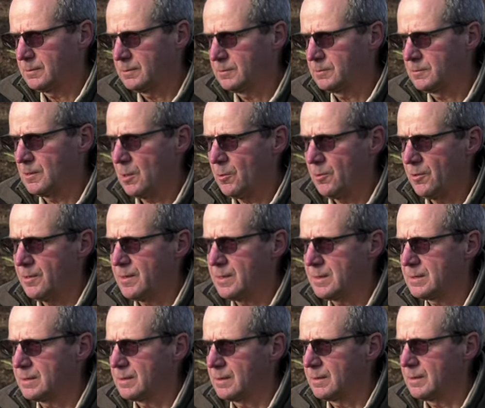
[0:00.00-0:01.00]
grower
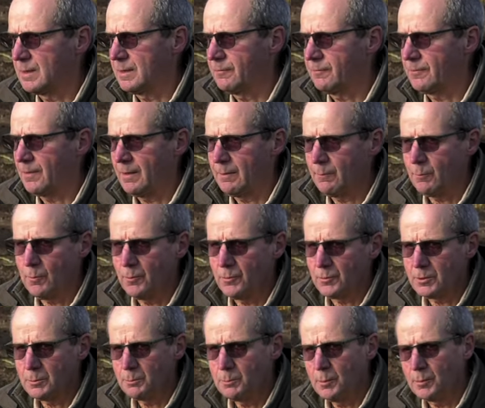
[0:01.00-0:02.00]
is that if I
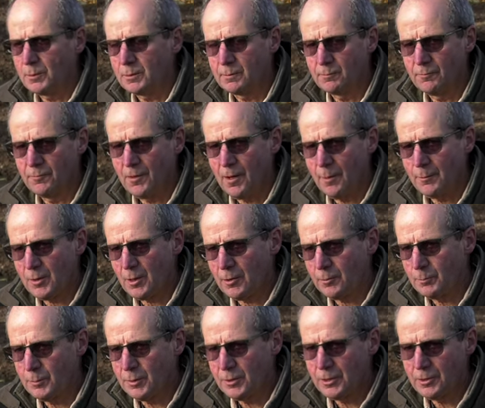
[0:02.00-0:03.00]
want to put
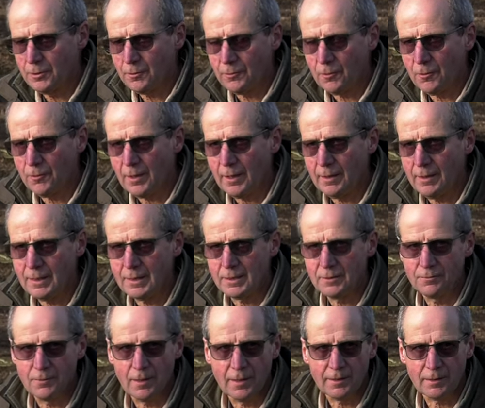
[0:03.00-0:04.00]
farmyard manure on, I need
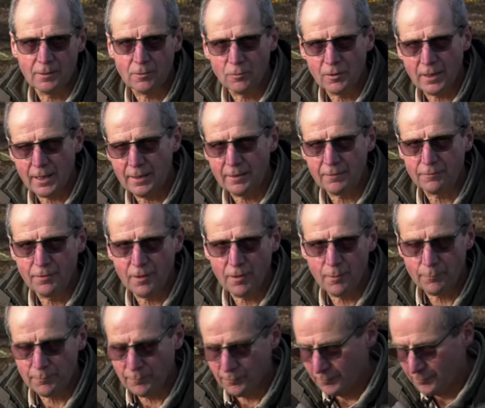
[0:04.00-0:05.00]
to find an organic
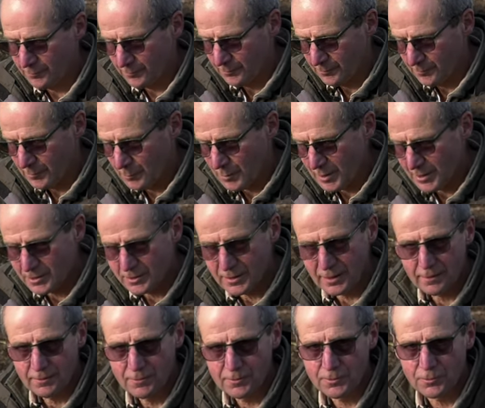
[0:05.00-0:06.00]
farm from which to
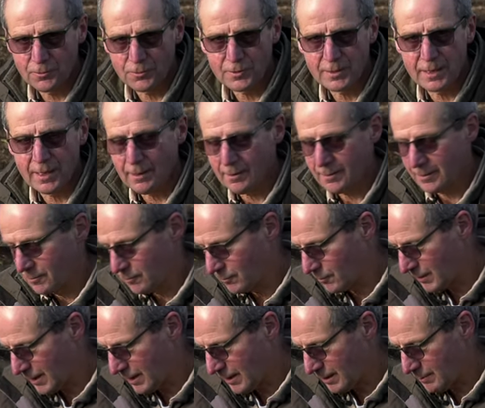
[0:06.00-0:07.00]
source that
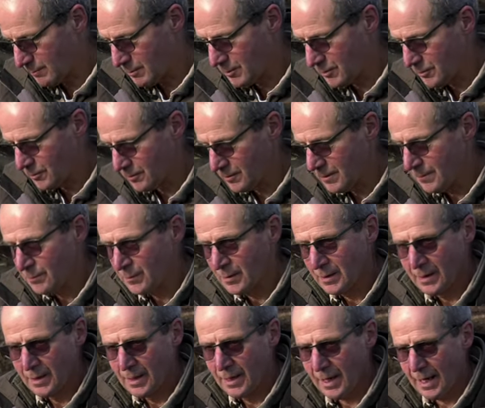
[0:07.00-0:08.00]
organic manure.
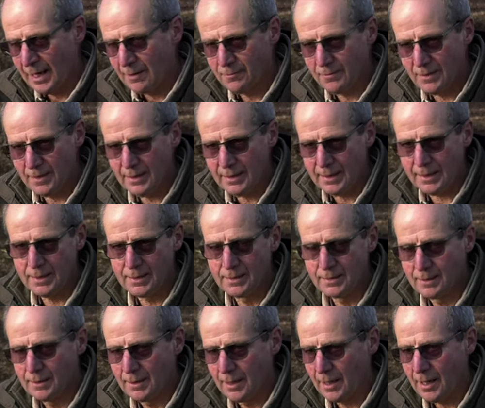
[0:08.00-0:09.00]
And really,
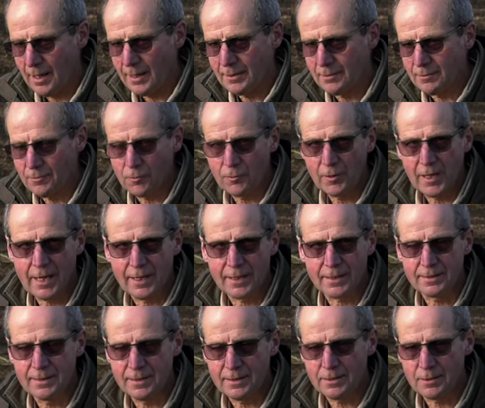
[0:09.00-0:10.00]
under an
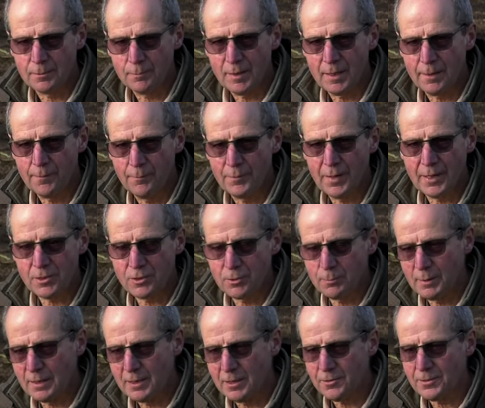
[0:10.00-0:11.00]
organic system, they should
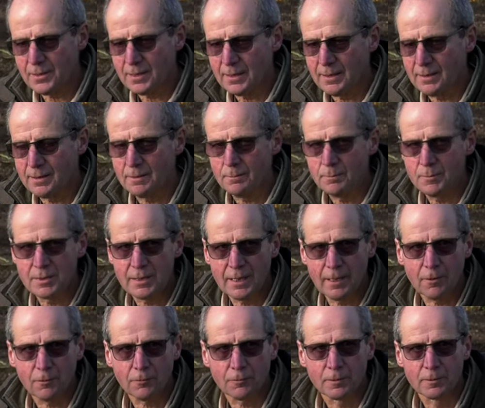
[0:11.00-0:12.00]
be using it
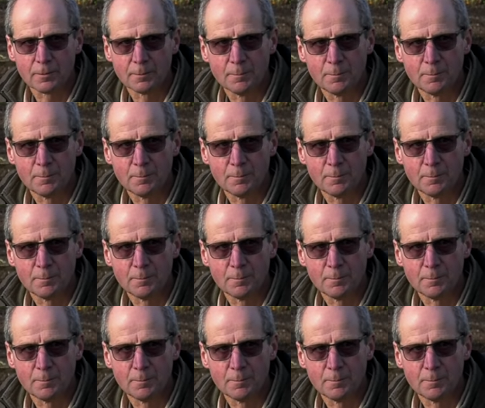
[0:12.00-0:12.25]
themselves.